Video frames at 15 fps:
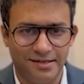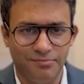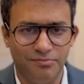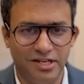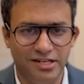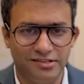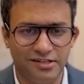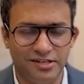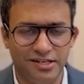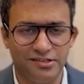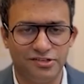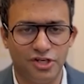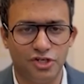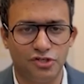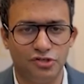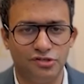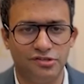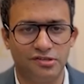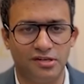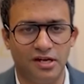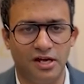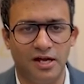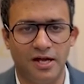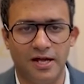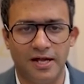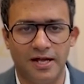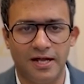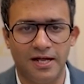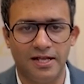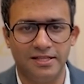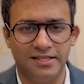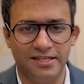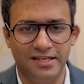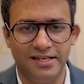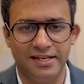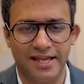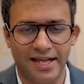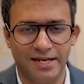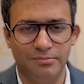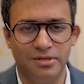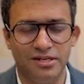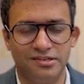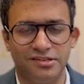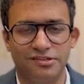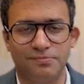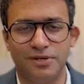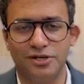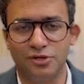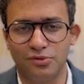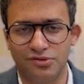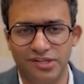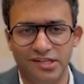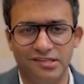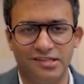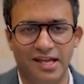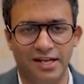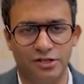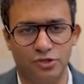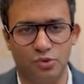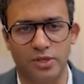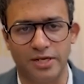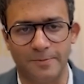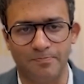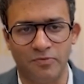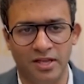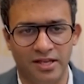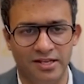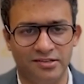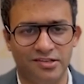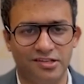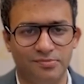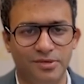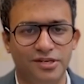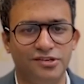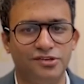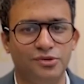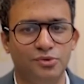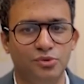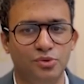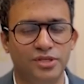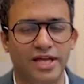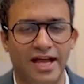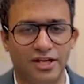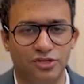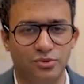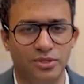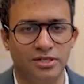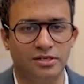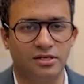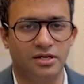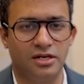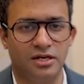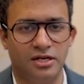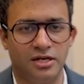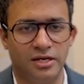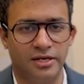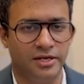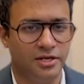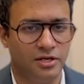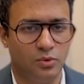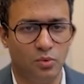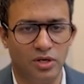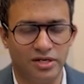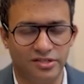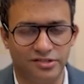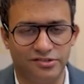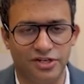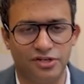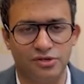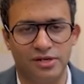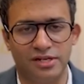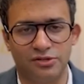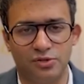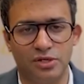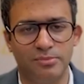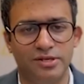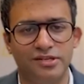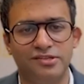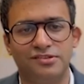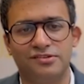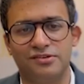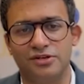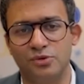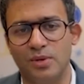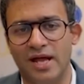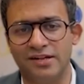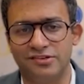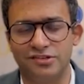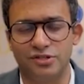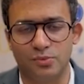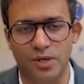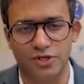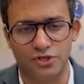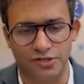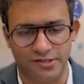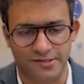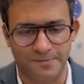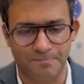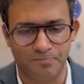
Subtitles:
In certain stations, the 9 minutes is split into 6 and 3. In 6 minutes, you do the actual work in the station, and 3 minutes you answer the questions.